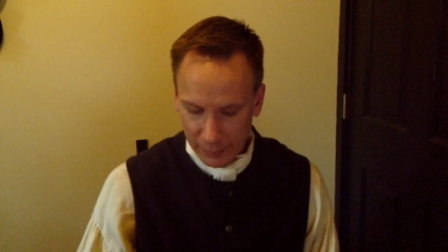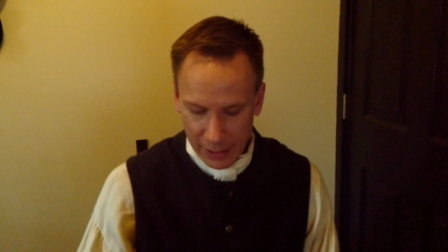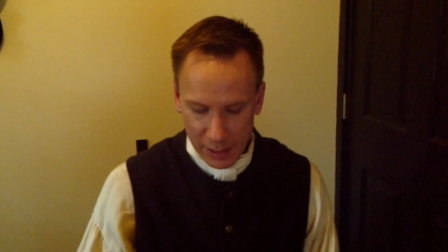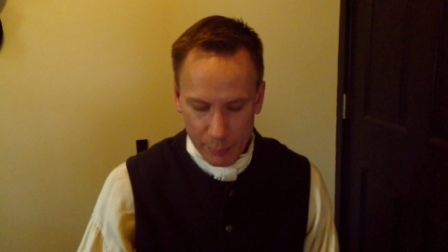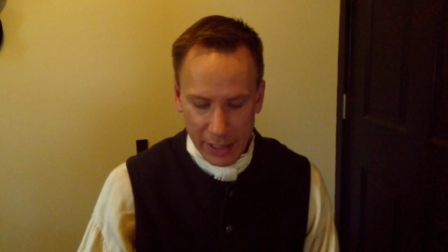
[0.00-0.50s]

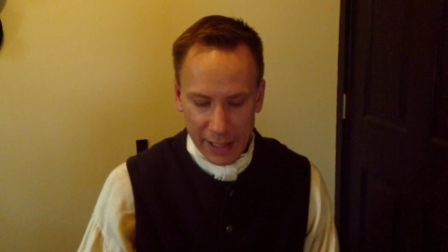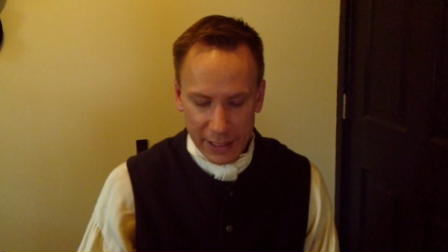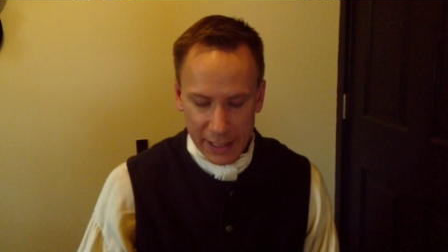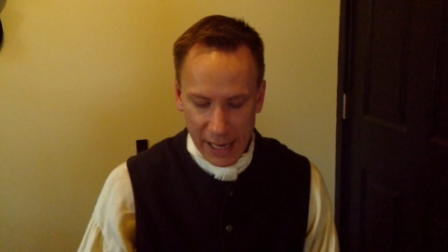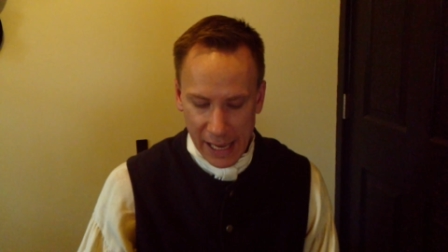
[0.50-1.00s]
In
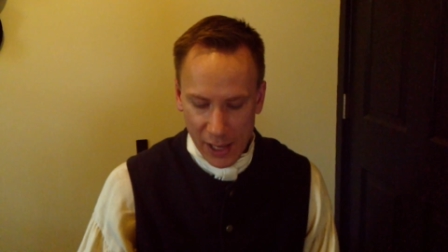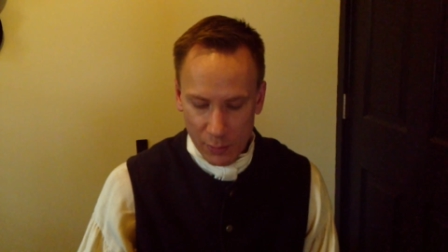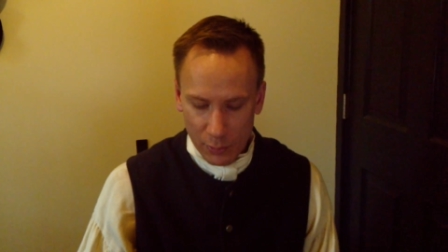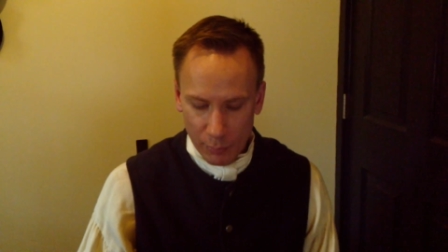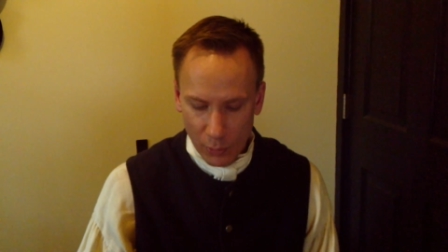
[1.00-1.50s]
about an
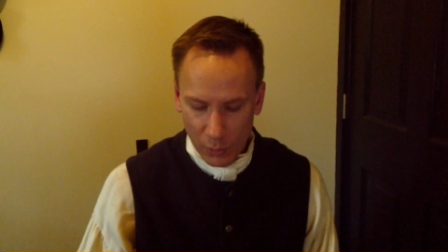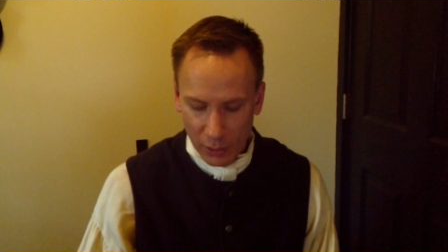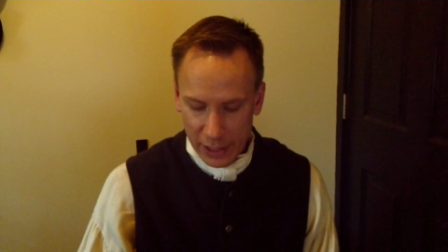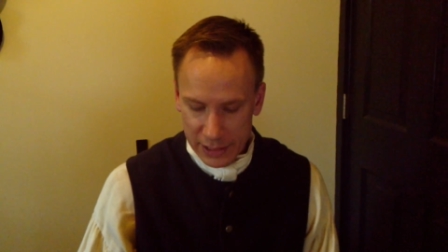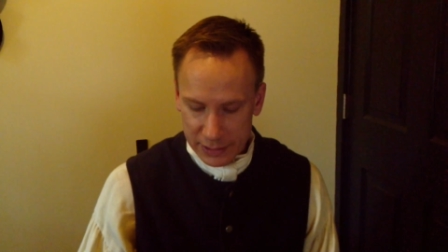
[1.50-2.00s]
hour
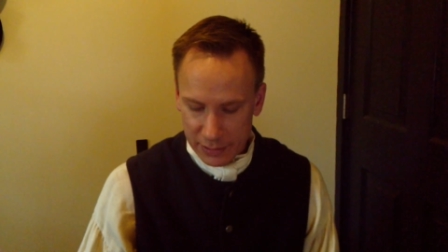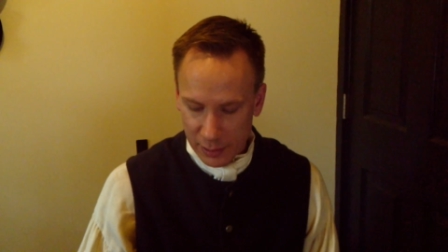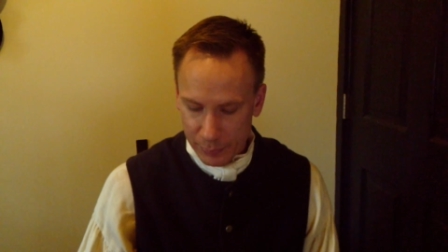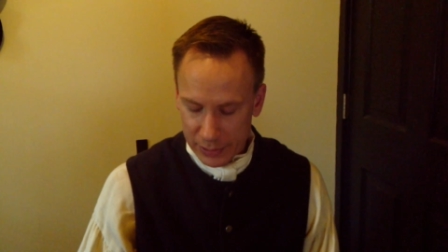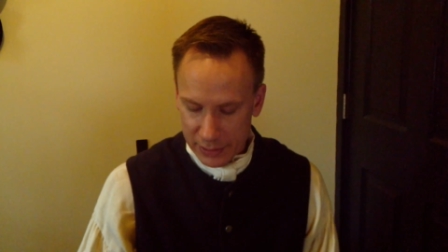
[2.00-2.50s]
more he stood
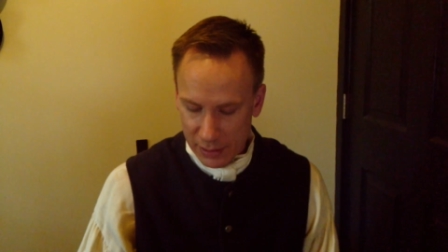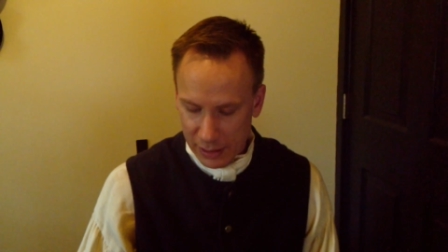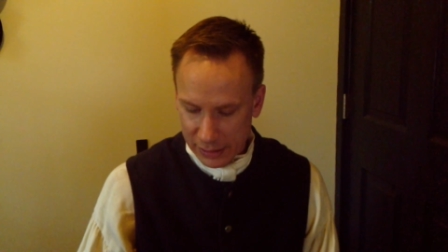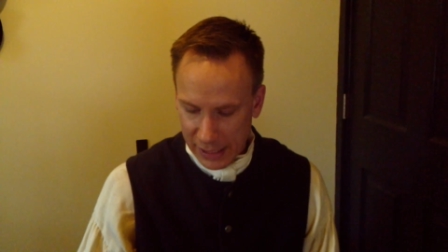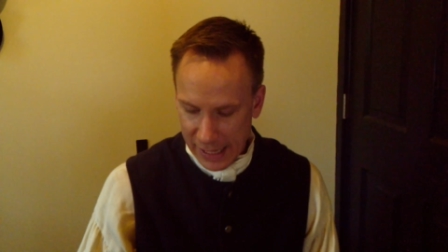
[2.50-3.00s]
up and
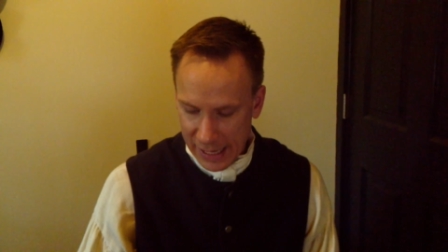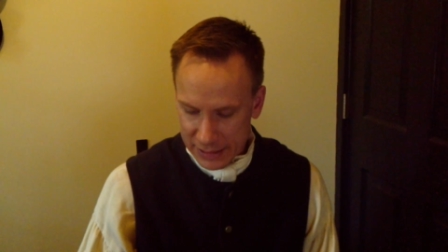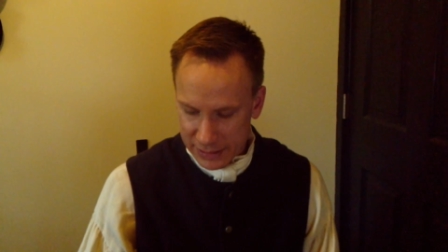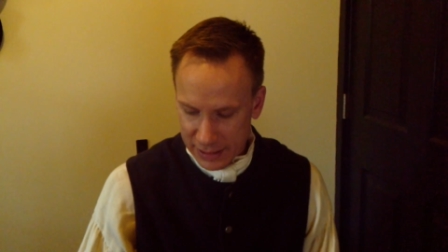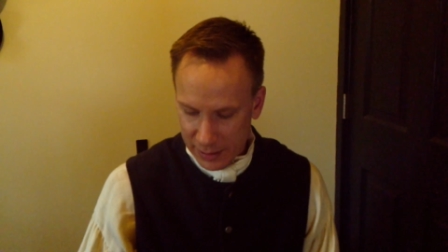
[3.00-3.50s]
talked. I
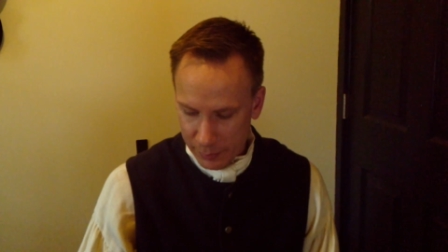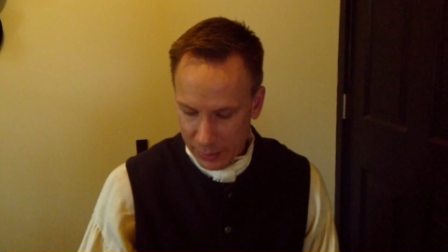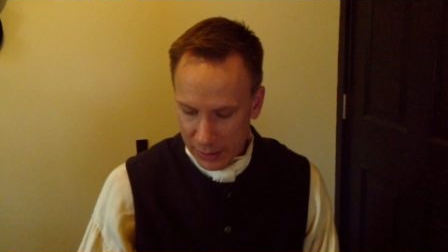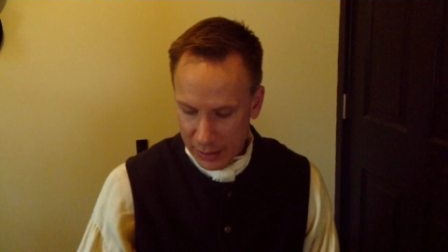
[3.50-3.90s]
asked him